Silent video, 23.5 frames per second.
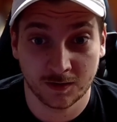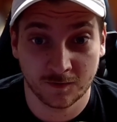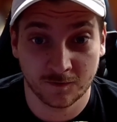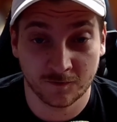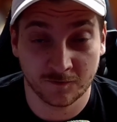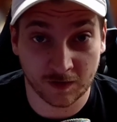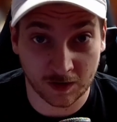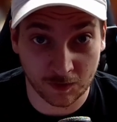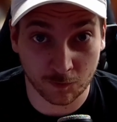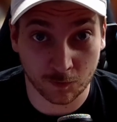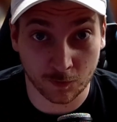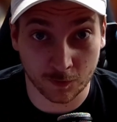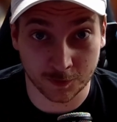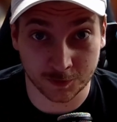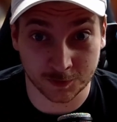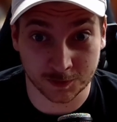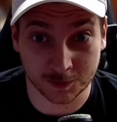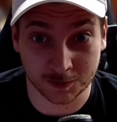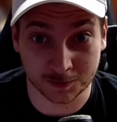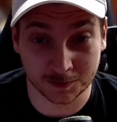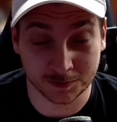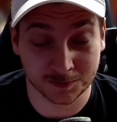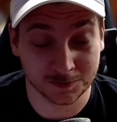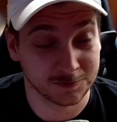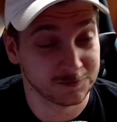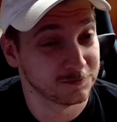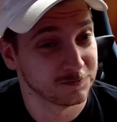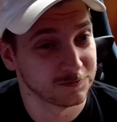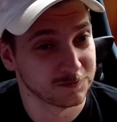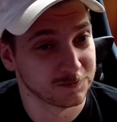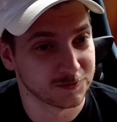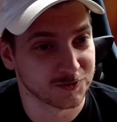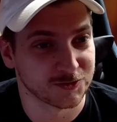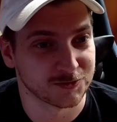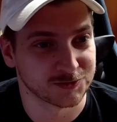fair warning,
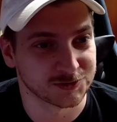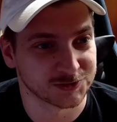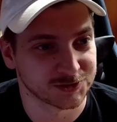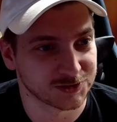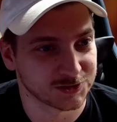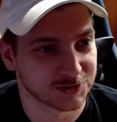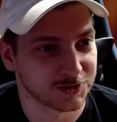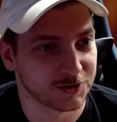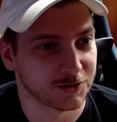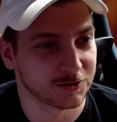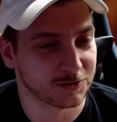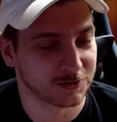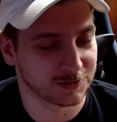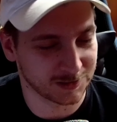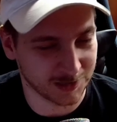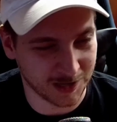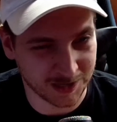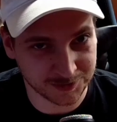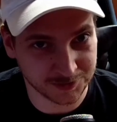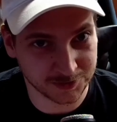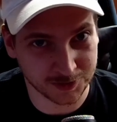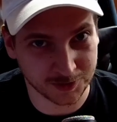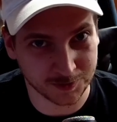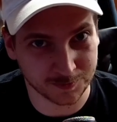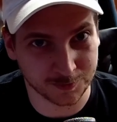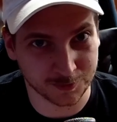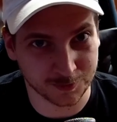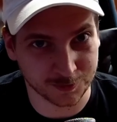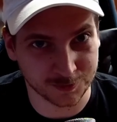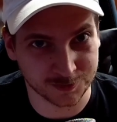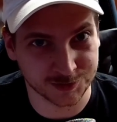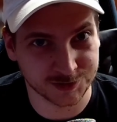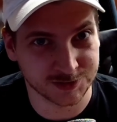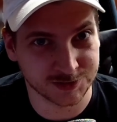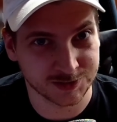there's a lot of
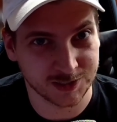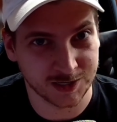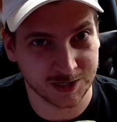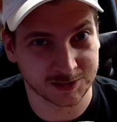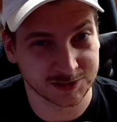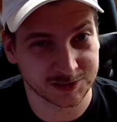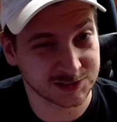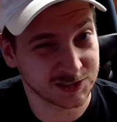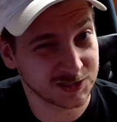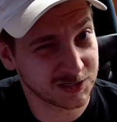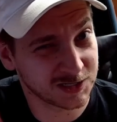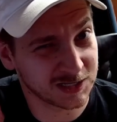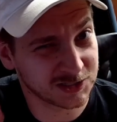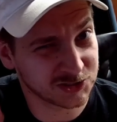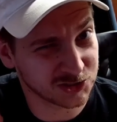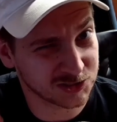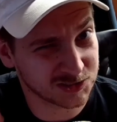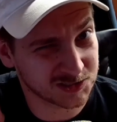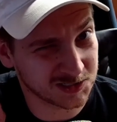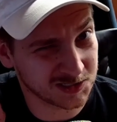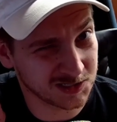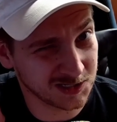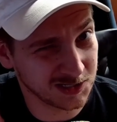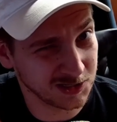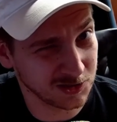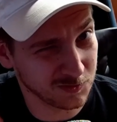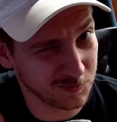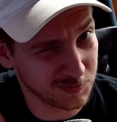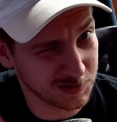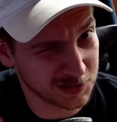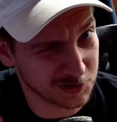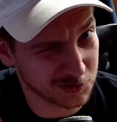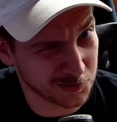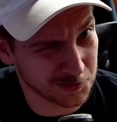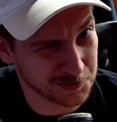numbers and it's going to get just a little
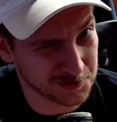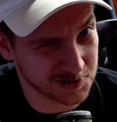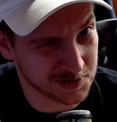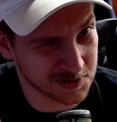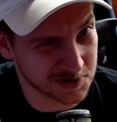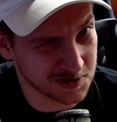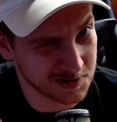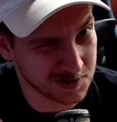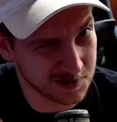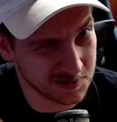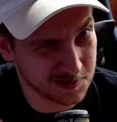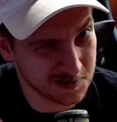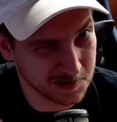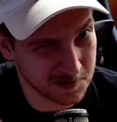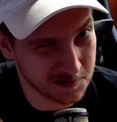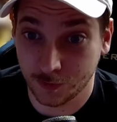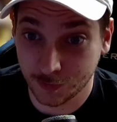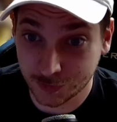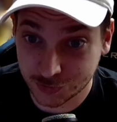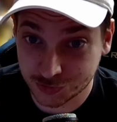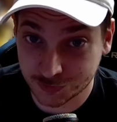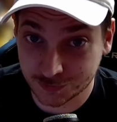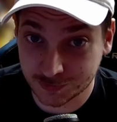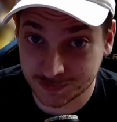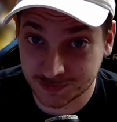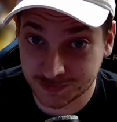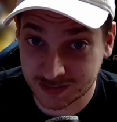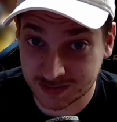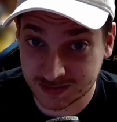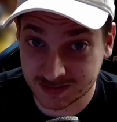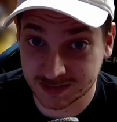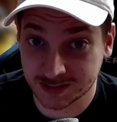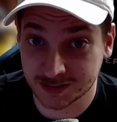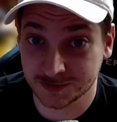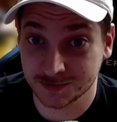bit nerdy. Also, with
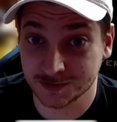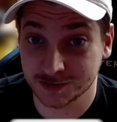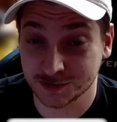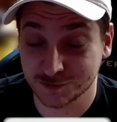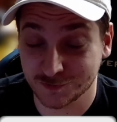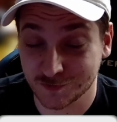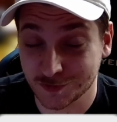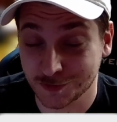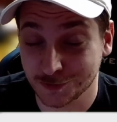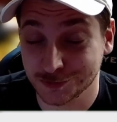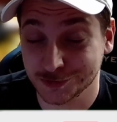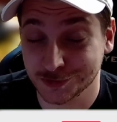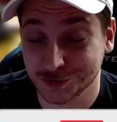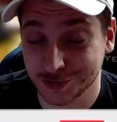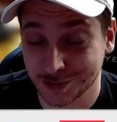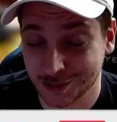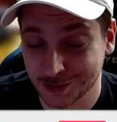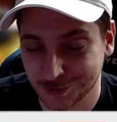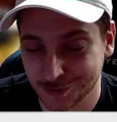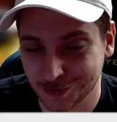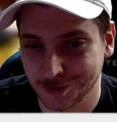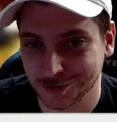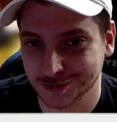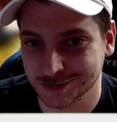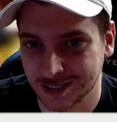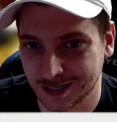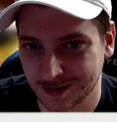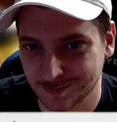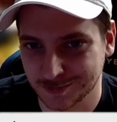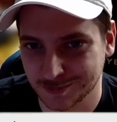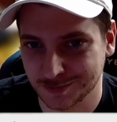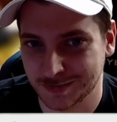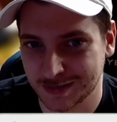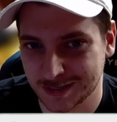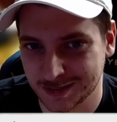that said, this video took a long
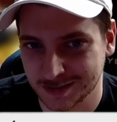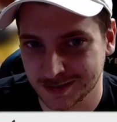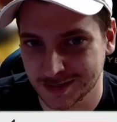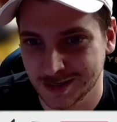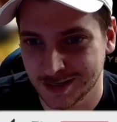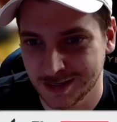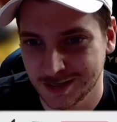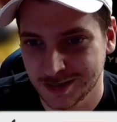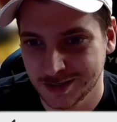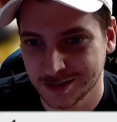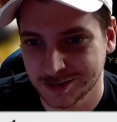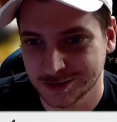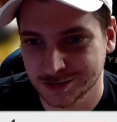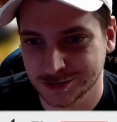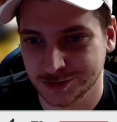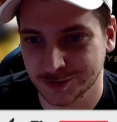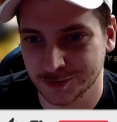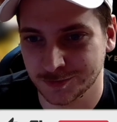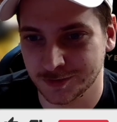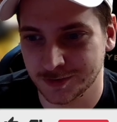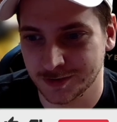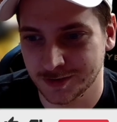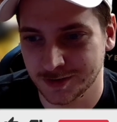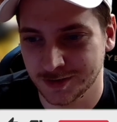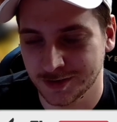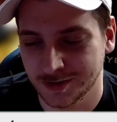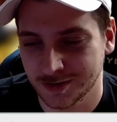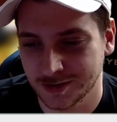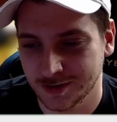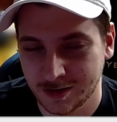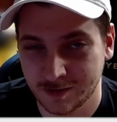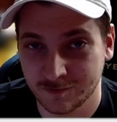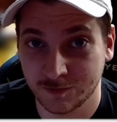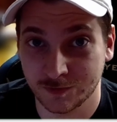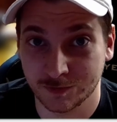time to make, so
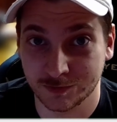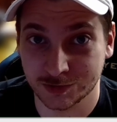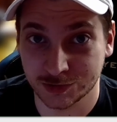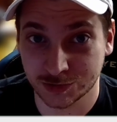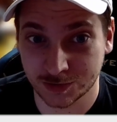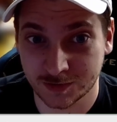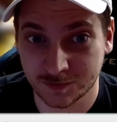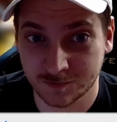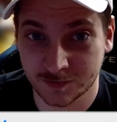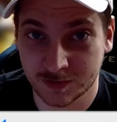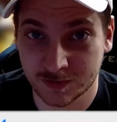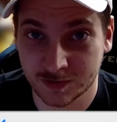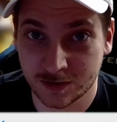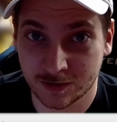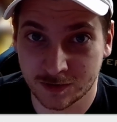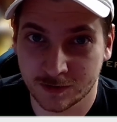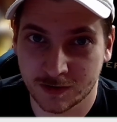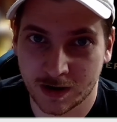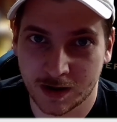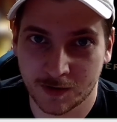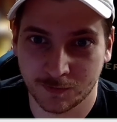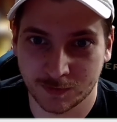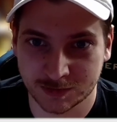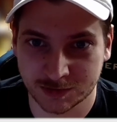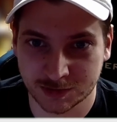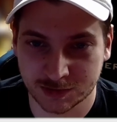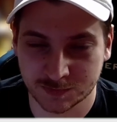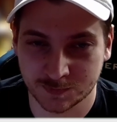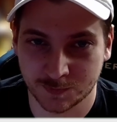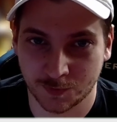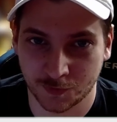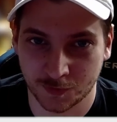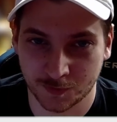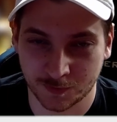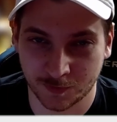if you enjoyed the video and want to
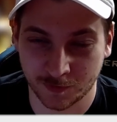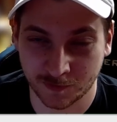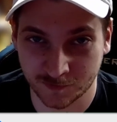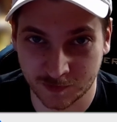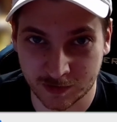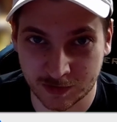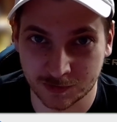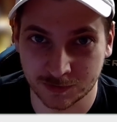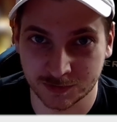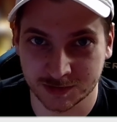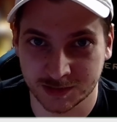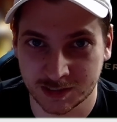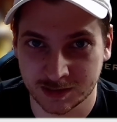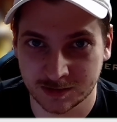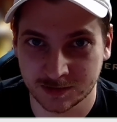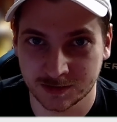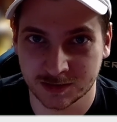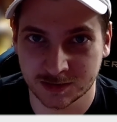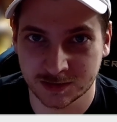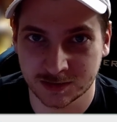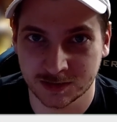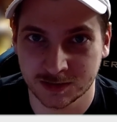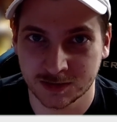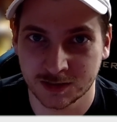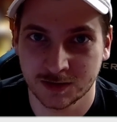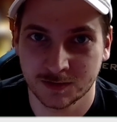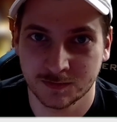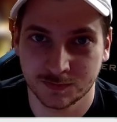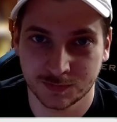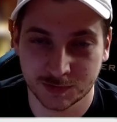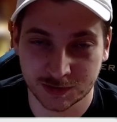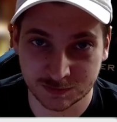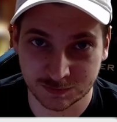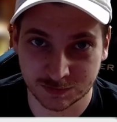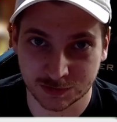support more videos like this,
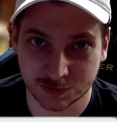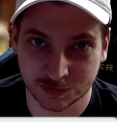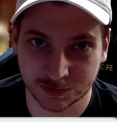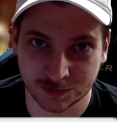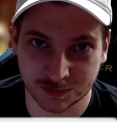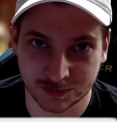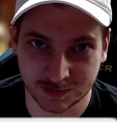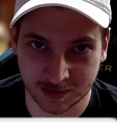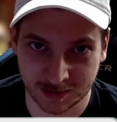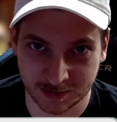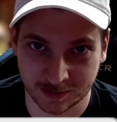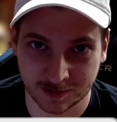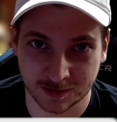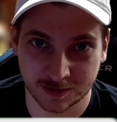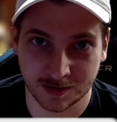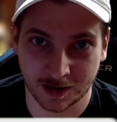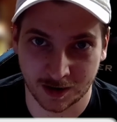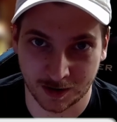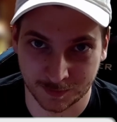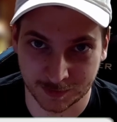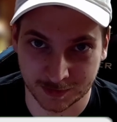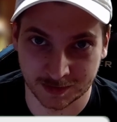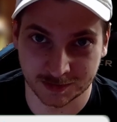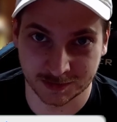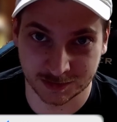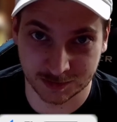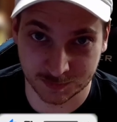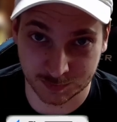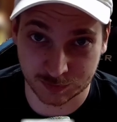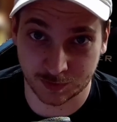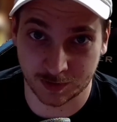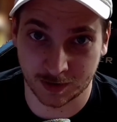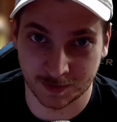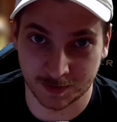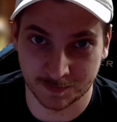please be sure to like, comment, and
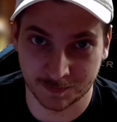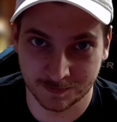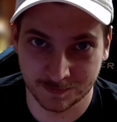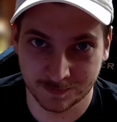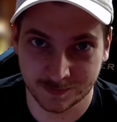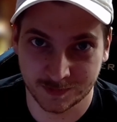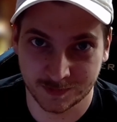subscribe.